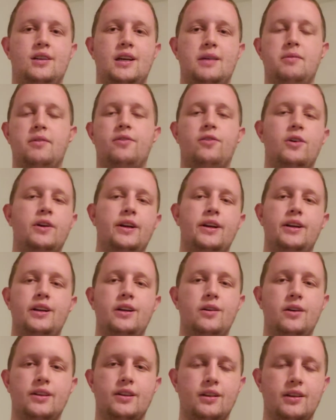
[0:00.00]
and before you
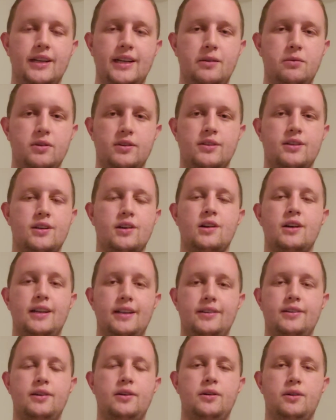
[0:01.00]
knew it, the lead was
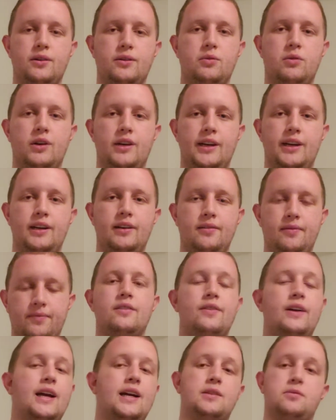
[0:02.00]
32-20.
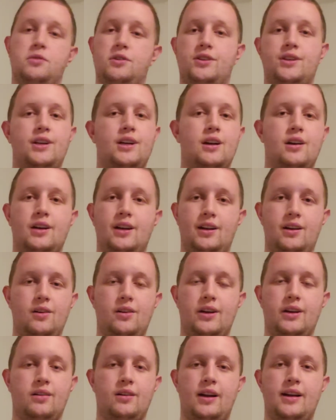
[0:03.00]
Fans were cheering and
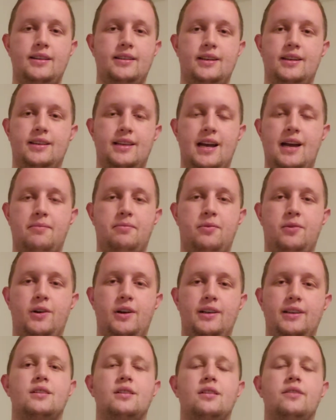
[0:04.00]
going crazy at that
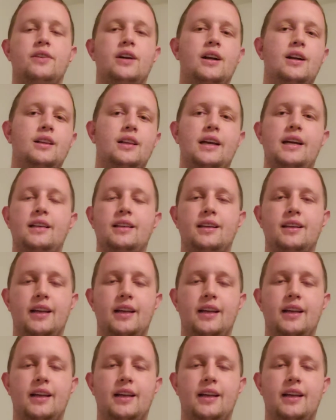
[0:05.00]
point. So very late in the